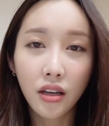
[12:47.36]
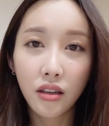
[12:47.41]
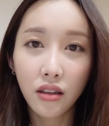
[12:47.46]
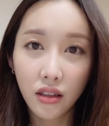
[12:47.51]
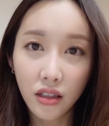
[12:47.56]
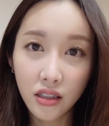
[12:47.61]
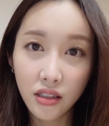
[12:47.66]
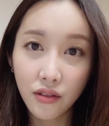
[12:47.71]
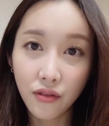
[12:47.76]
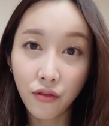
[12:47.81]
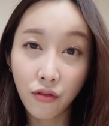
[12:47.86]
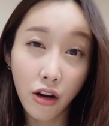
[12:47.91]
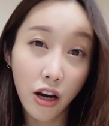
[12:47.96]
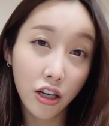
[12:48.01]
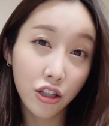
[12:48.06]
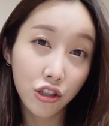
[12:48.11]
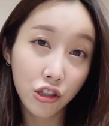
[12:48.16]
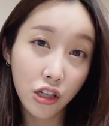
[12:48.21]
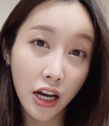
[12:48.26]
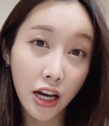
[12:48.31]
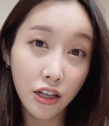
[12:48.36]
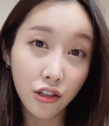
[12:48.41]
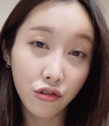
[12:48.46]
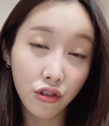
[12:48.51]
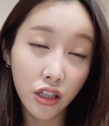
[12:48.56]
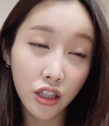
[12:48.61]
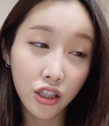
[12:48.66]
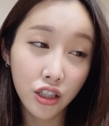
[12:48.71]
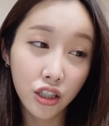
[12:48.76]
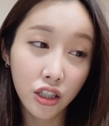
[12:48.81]
This for extra
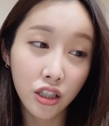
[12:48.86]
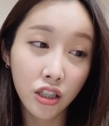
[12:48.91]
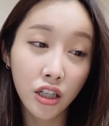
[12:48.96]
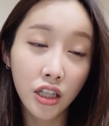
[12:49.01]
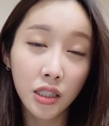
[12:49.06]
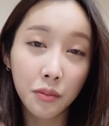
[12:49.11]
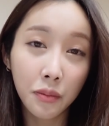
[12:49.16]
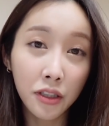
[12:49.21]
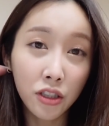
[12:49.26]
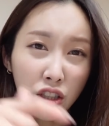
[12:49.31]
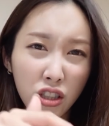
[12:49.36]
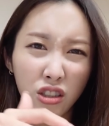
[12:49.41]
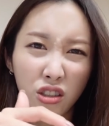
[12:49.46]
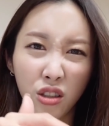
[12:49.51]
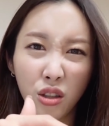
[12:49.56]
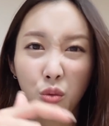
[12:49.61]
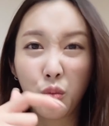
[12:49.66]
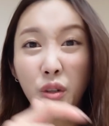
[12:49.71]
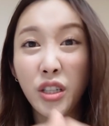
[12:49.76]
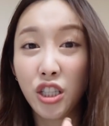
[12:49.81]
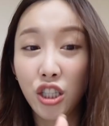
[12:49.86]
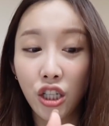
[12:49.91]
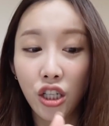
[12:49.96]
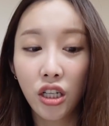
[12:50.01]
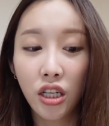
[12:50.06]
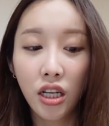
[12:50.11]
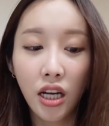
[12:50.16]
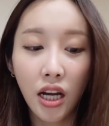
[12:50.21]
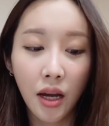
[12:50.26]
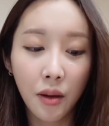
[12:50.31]
hydration, especially during the
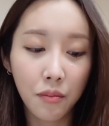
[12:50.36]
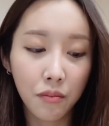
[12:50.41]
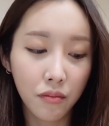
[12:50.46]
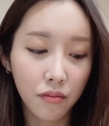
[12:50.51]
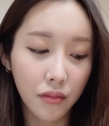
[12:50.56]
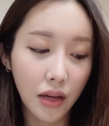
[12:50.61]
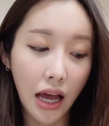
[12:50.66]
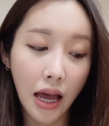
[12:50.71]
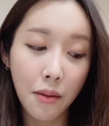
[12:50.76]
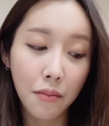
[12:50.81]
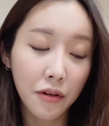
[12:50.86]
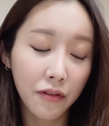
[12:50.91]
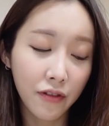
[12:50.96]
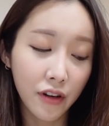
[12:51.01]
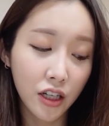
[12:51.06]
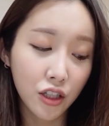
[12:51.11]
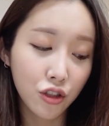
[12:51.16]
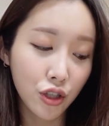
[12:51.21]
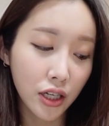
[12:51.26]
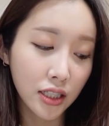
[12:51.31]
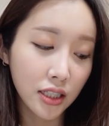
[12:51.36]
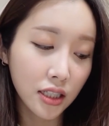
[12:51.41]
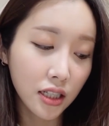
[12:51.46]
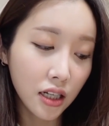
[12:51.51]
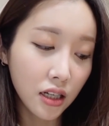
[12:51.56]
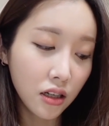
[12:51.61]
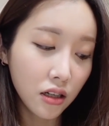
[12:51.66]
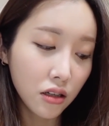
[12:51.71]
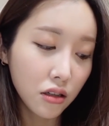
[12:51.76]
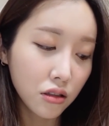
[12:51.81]
winter. I'm a very dry
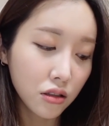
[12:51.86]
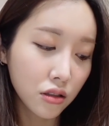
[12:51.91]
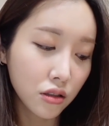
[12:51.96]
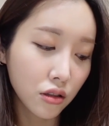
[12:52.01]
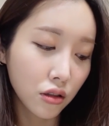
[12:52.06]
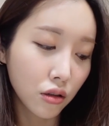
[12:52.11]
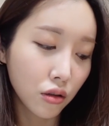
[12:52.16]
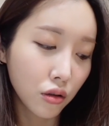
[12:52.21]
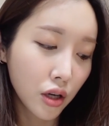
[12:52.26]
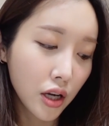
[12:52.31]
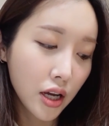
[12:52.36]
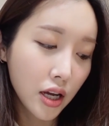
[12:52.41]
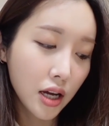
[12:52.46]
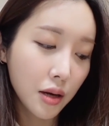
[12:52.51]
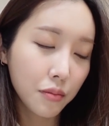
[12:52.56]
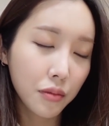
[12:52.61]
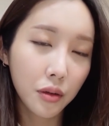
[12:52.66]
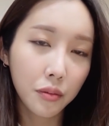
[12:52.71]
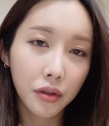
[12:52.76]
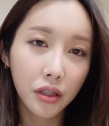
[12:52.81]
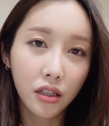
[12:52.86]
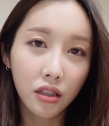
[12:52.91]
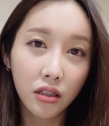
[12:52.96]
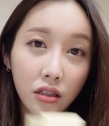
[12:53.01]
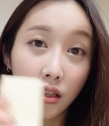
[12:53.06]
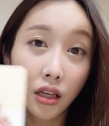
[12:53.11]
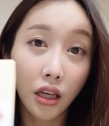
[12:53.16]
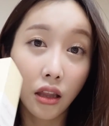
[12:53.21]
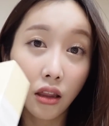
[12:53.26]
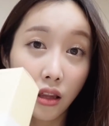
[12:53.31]
skin girl, so probably gonna
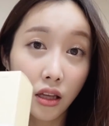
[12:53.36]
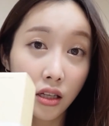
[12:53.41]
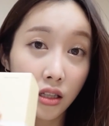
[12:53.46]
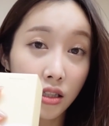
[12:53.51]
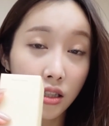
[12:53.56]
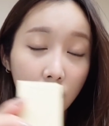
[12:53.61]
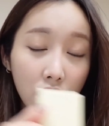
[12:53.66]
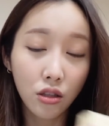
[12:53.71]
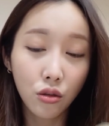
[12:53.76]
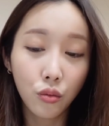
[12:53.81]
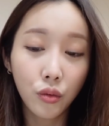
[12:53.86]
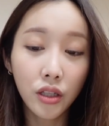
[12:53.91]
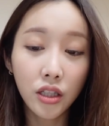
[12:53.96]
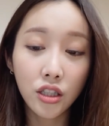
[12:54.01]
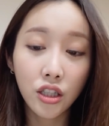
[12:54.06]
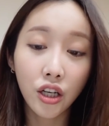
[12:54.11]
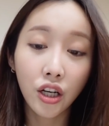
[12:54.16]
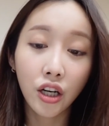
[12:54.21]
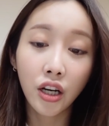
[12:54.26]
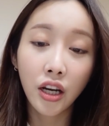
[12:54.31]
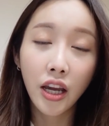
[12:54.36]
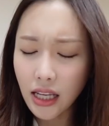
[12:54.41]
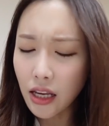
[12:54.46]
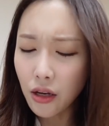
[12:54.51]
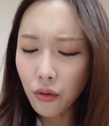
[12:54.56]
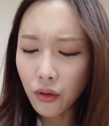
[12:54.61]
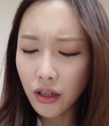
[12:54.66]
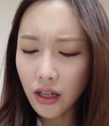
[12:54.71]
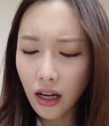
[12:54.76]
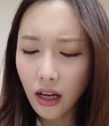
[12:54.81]
need this in the winter. To
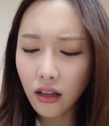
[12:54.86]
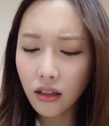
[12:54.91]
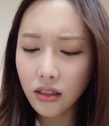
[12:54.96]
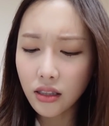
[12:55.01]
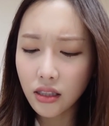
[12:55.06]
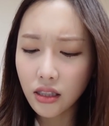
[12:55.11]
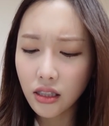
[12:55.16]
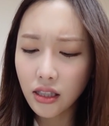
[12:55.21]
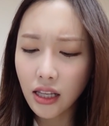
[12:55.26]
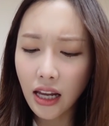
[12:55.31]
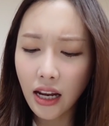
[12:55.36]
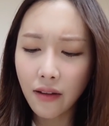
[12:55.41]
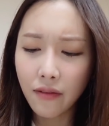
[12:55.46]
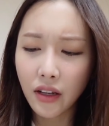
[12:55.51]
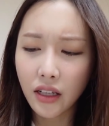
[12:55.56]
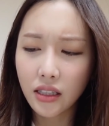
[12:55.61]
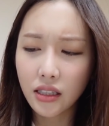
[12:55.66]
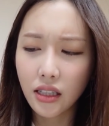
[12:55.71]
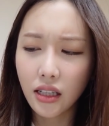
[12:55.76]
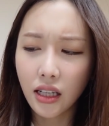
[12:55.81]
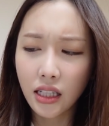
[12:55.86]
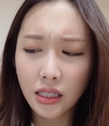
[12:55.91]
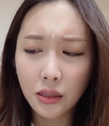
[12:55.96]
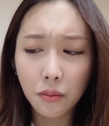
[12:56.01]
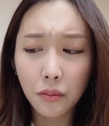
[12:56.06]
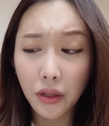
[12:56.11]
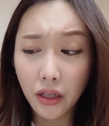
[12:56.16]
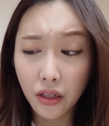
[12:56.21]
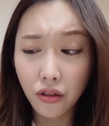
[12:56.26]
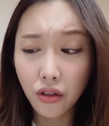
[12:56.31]
anyone else that have
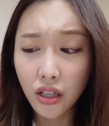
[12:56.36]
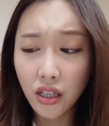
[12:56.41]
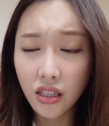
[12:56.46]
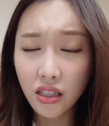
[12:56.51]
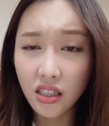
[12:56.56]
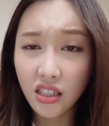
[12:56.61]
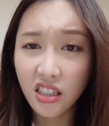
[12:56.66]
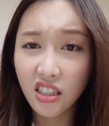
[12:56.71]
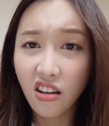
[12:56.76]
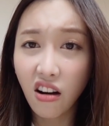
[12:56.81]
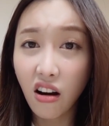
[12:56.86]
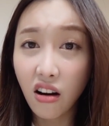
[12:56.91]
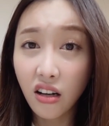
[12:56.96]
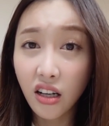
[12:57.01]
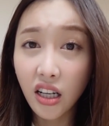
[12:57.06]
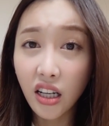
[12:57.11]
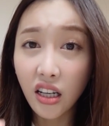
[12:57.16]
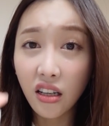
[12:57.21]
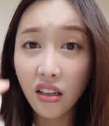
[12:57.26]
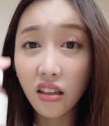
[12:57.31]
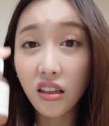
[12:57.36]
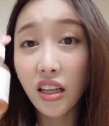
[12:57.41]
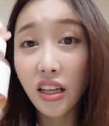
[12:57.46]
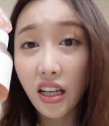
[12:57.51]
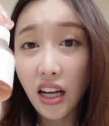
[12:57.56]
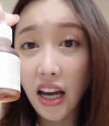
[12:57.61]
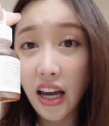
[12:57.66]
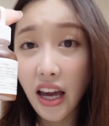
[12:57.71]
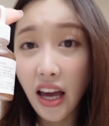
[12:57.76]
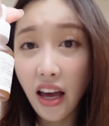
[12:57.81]
experienced scarring like
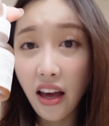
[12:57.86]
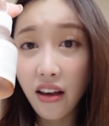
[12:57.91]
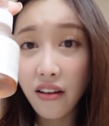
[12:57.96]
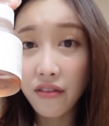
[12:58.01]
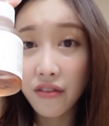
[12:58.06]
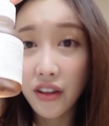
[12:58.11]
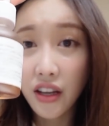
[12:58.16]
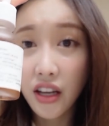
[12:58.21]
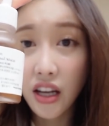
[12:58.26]
I have,